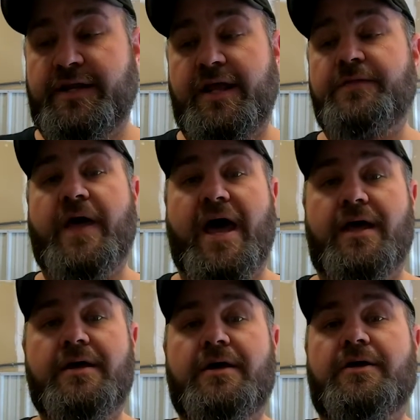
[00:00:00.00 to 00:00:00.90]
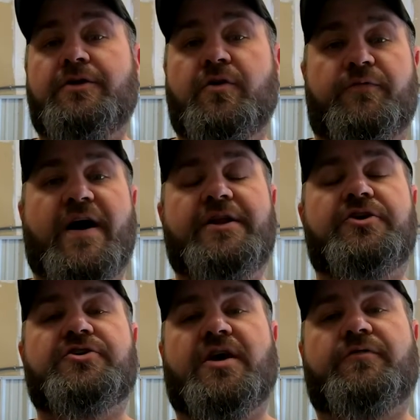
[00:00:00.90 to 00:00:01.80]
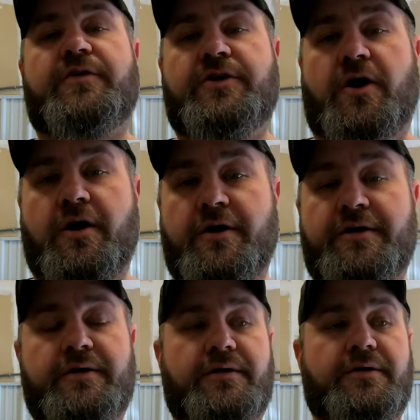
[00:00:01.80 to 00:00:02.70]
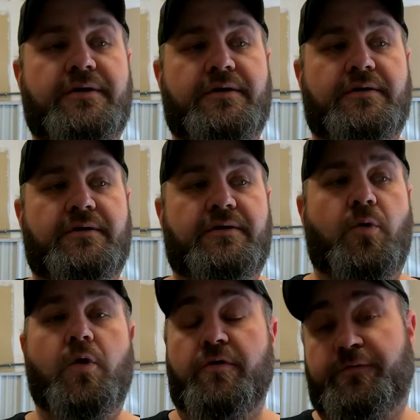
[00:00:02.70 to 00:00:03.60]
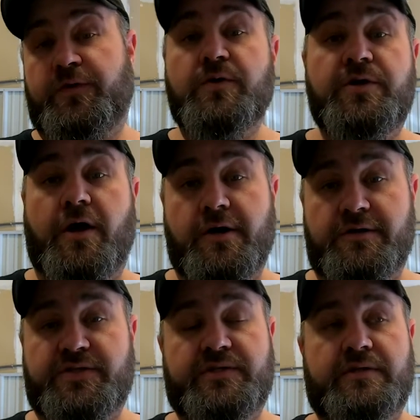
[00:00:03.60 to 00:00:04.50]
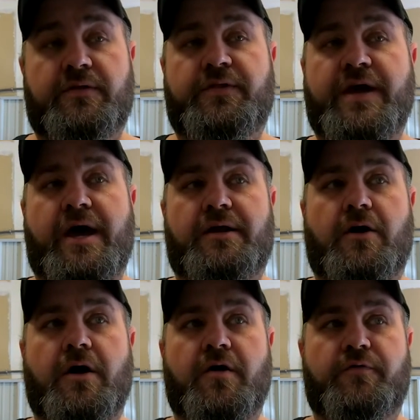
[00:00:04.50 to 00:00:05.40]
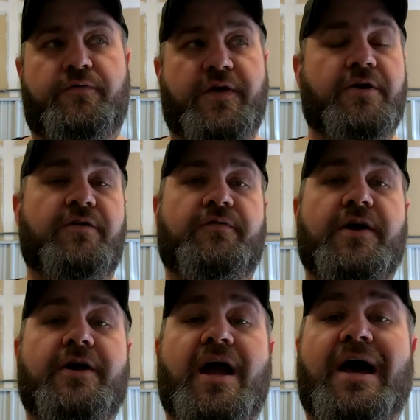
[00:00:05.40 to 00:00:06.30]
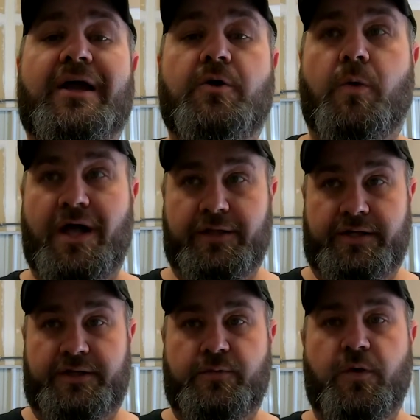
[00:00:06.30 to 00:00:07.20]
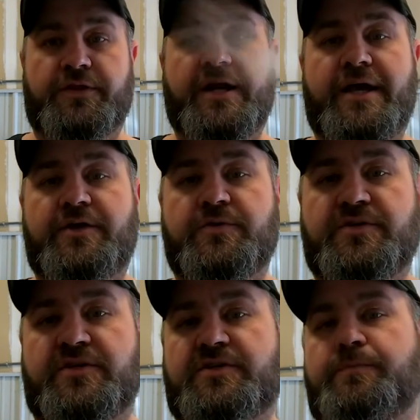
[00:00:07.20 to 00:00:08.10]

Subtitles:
And in that, you'll find yourself a yard or a few yards that are very, very high quality. The one that I use is